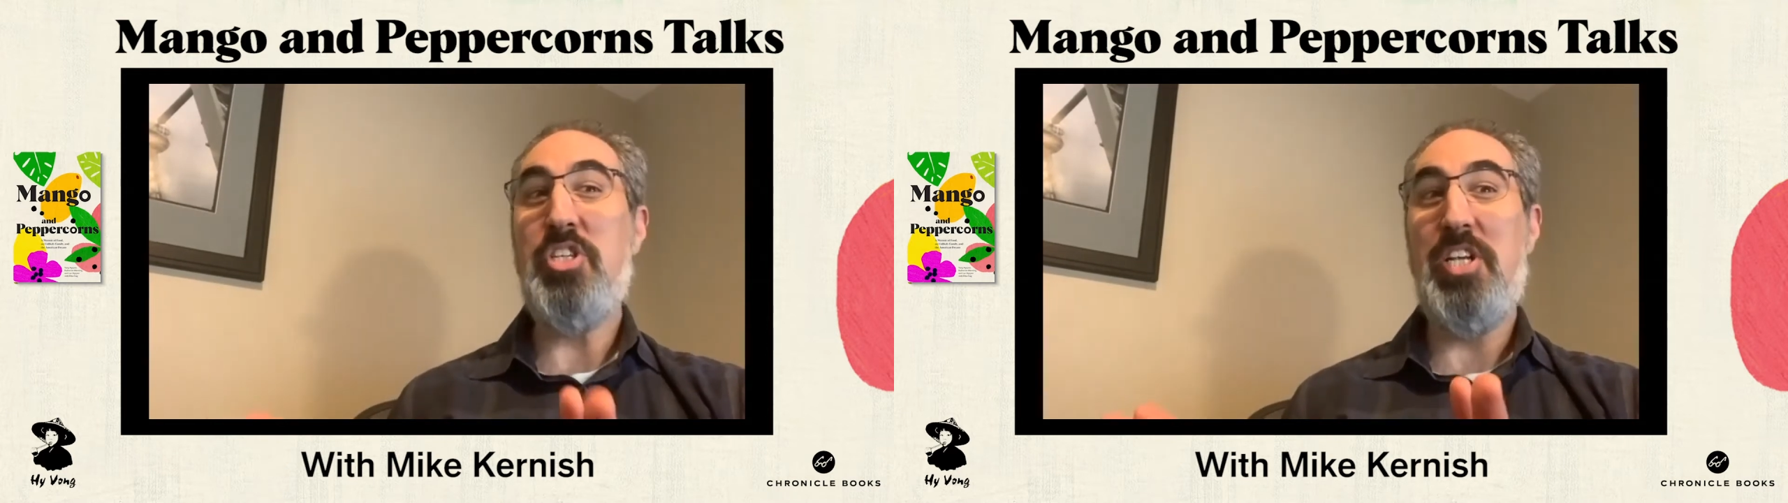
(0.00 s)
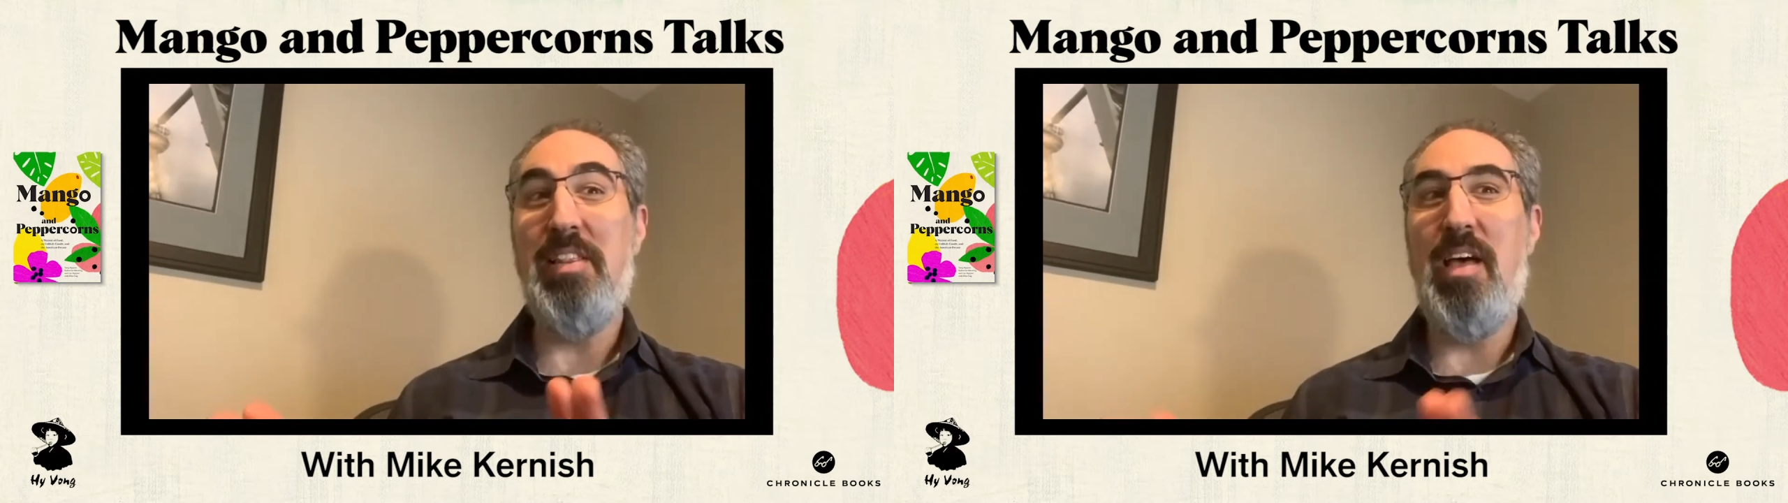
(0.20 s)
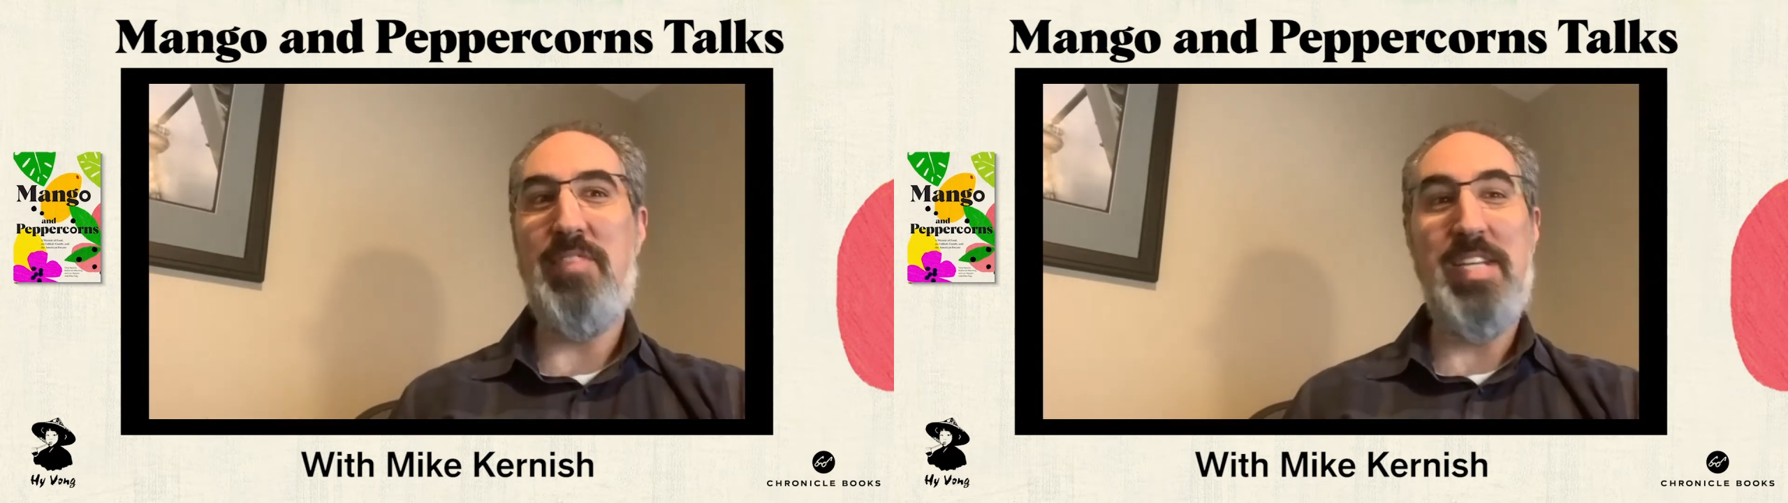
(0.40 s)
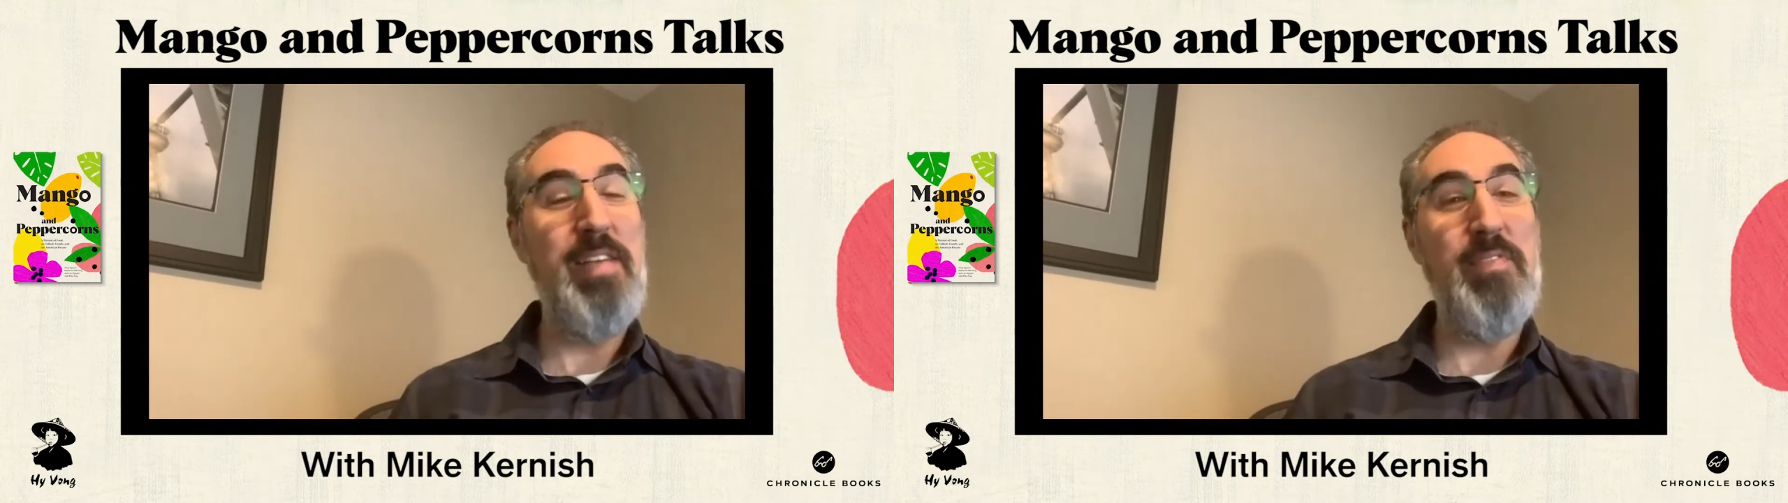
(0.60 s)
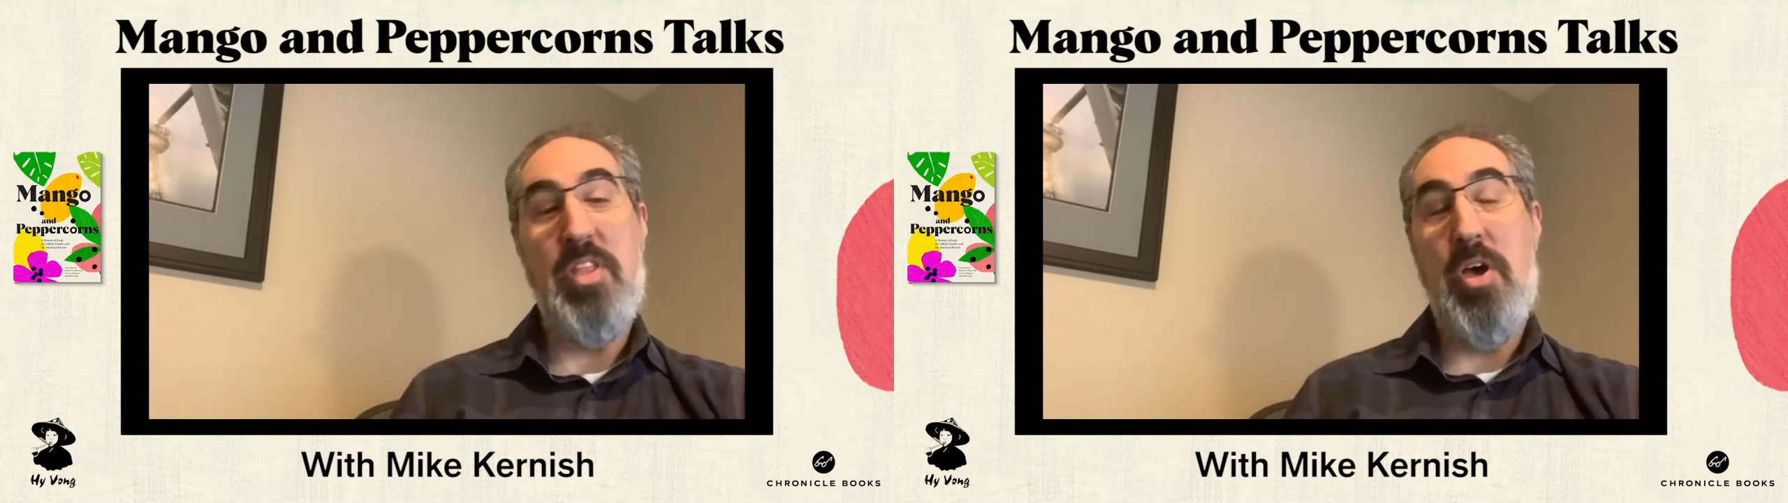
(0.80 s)
she loved it,
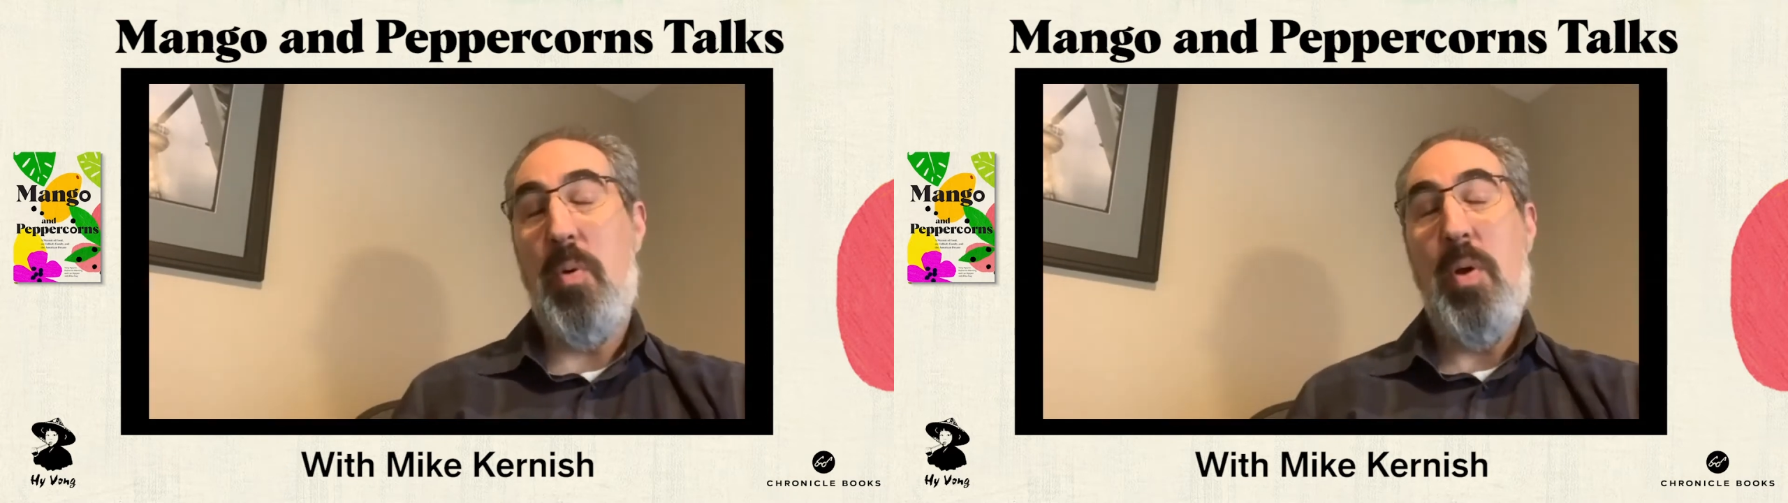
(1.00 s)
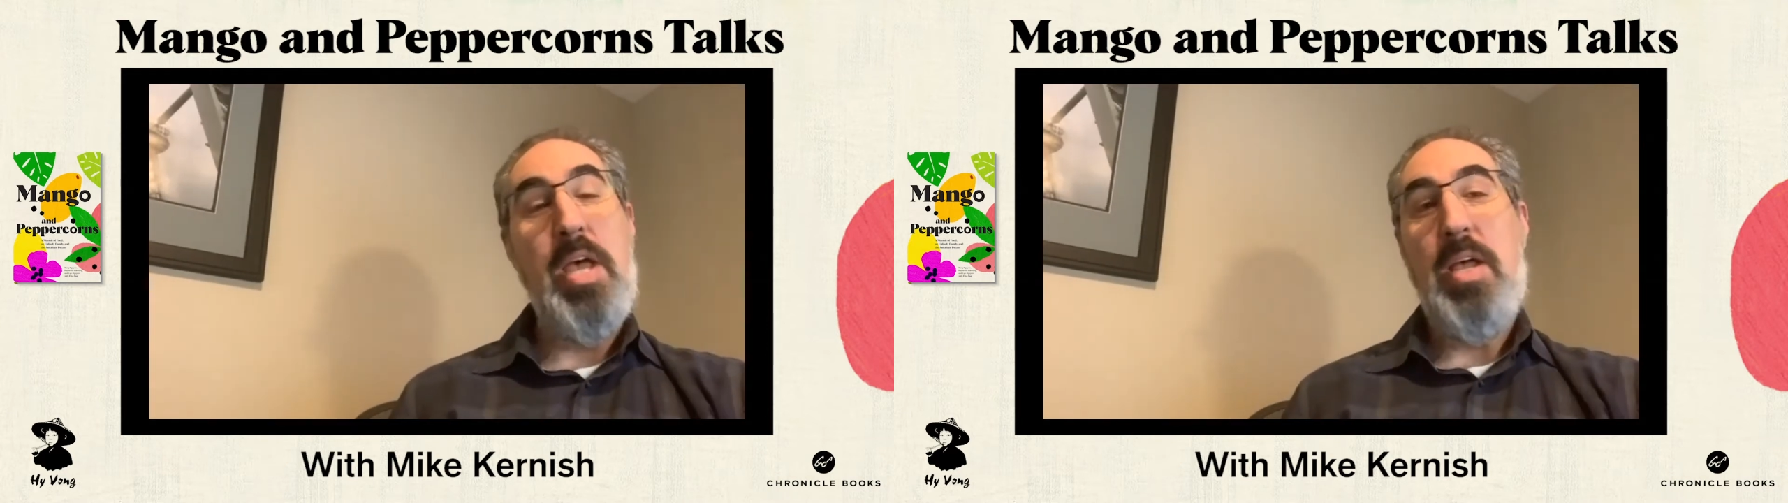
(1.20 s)
even though